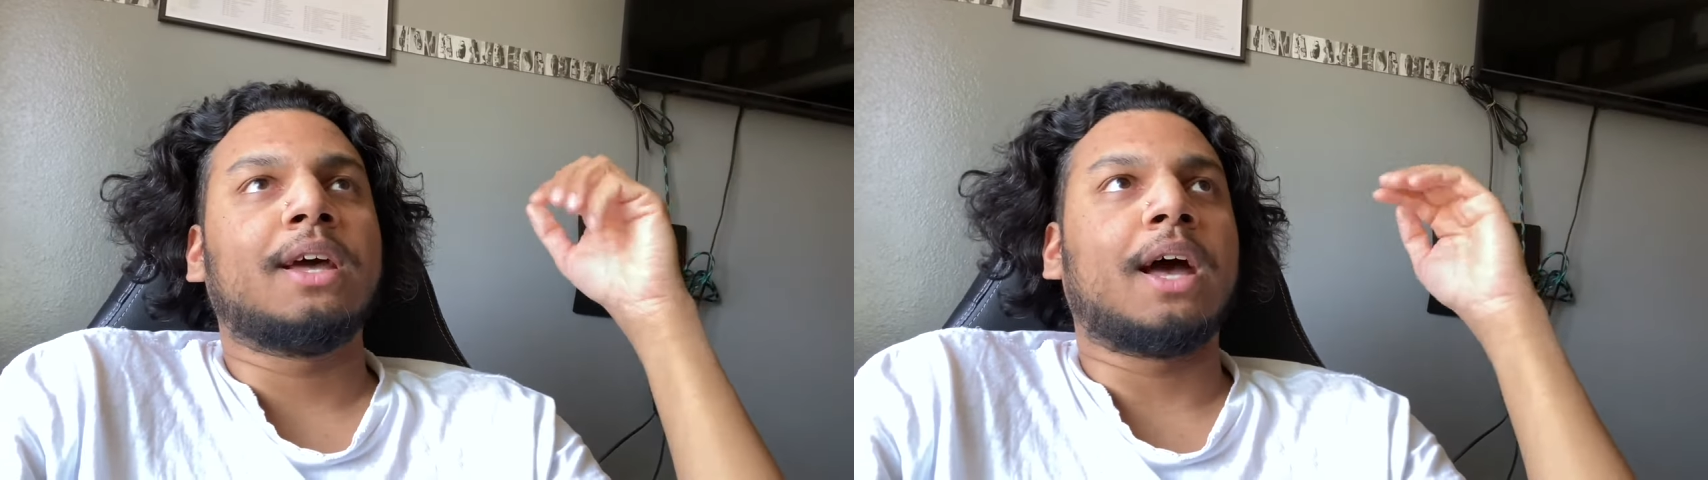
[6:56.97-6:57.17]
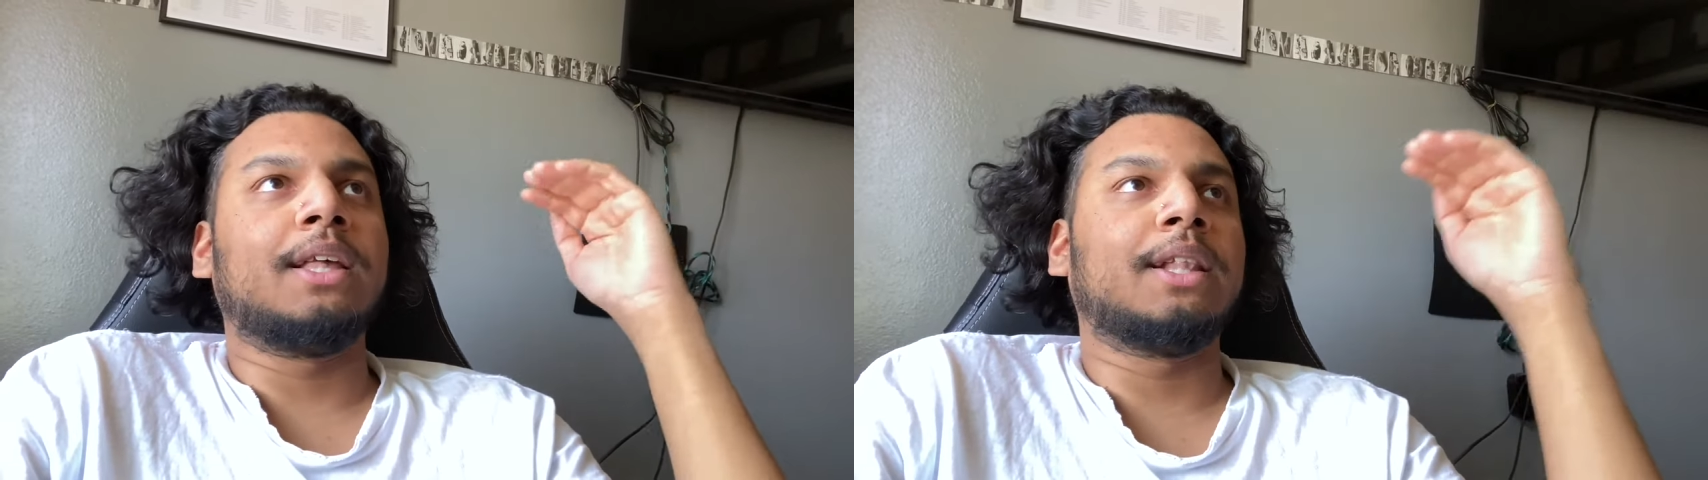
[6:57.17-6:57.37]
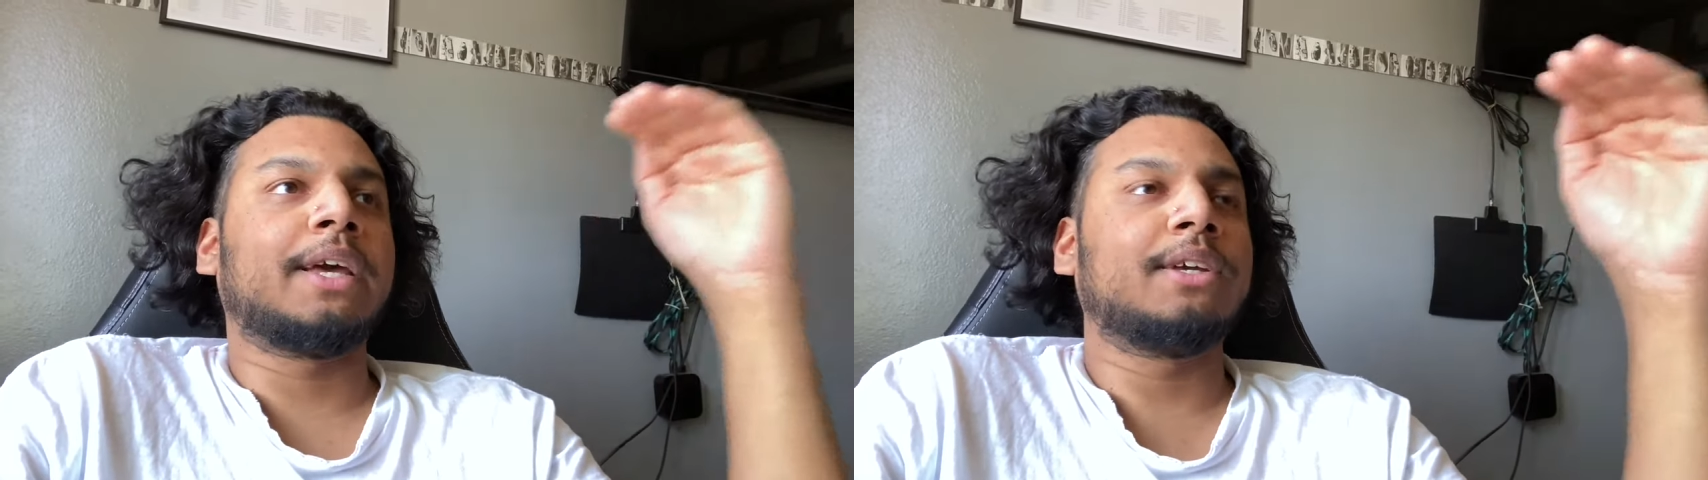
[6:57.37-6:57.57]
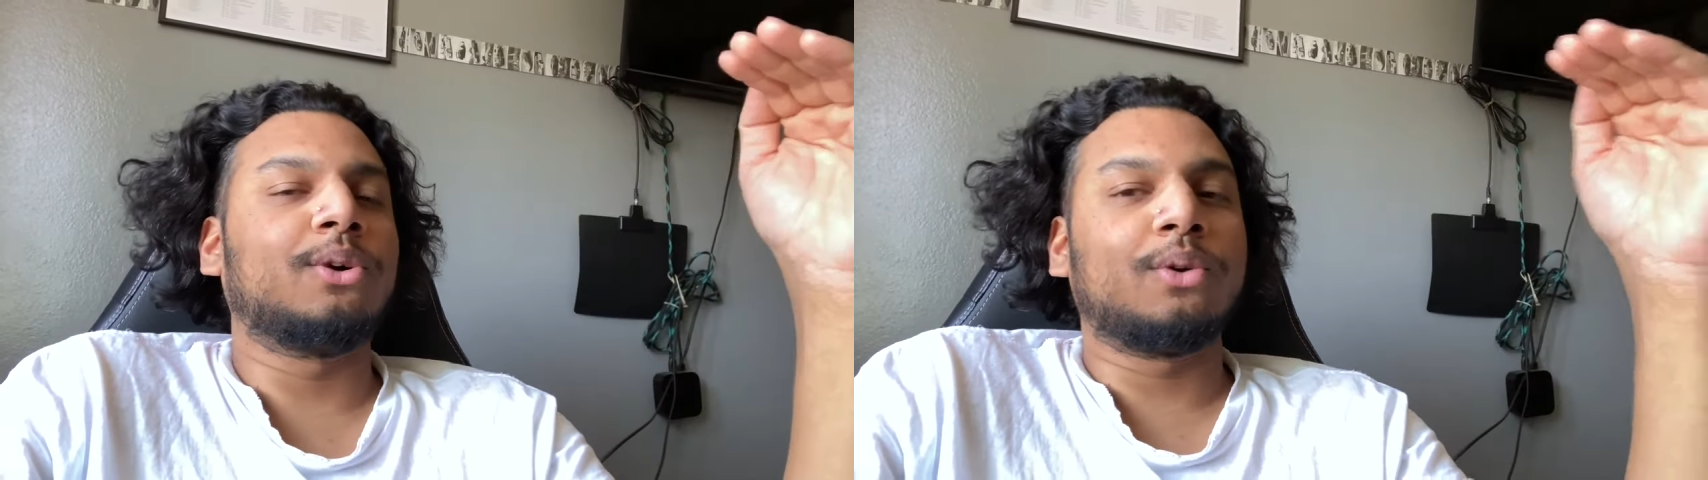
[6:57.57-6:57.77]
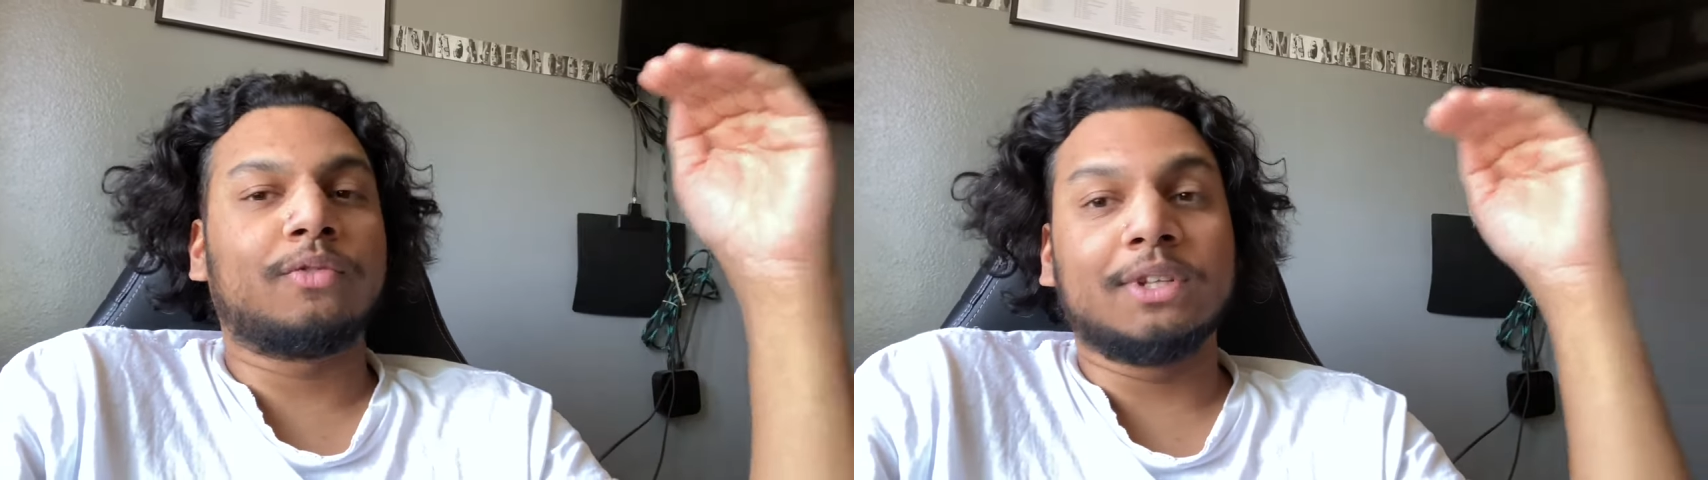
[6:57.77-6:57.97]
I like
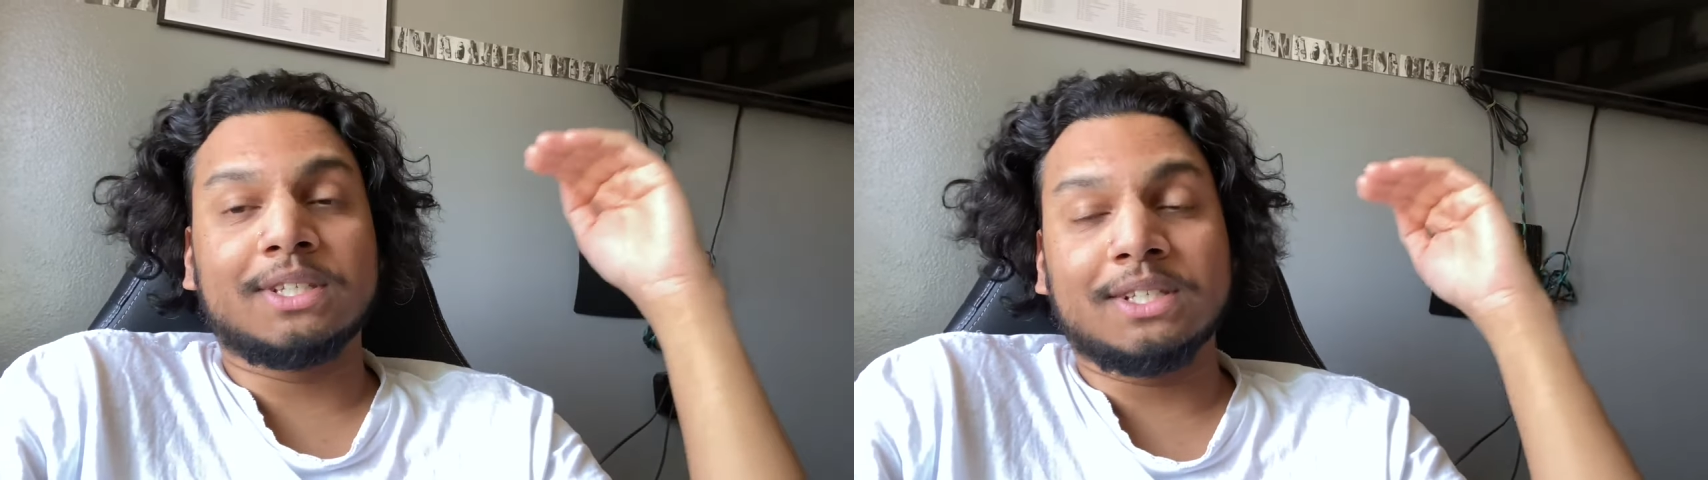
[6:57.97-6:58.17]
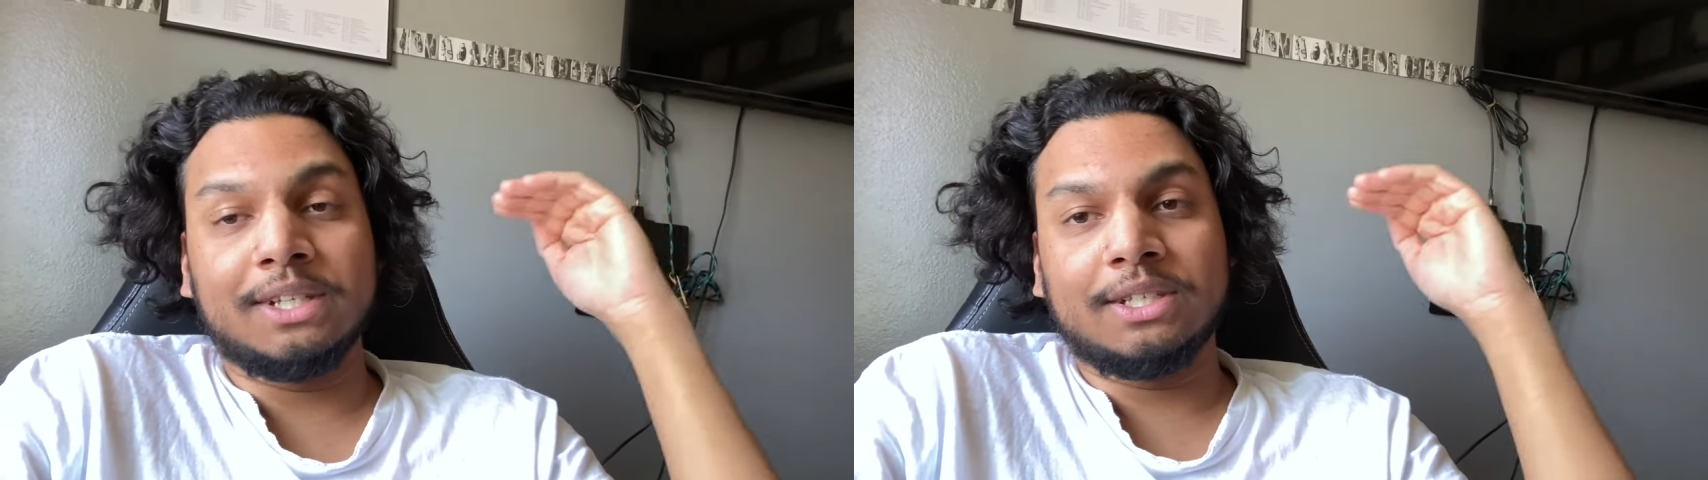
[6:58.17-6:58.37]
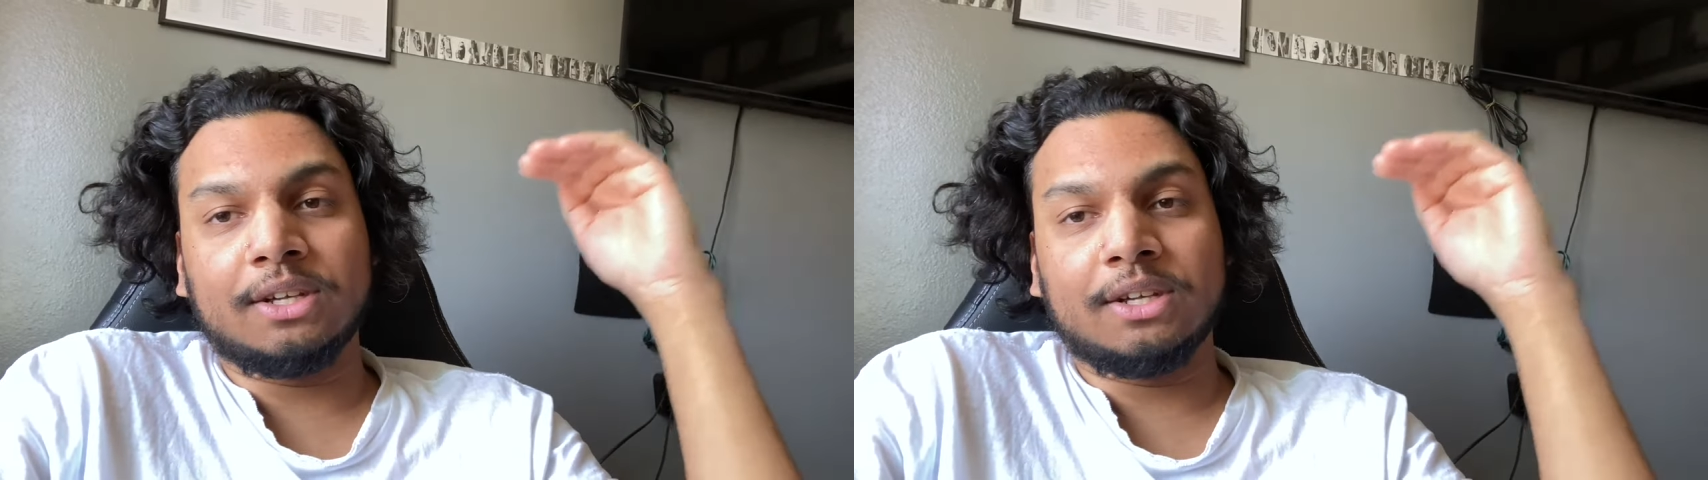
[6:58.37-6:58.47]
going for the sleek,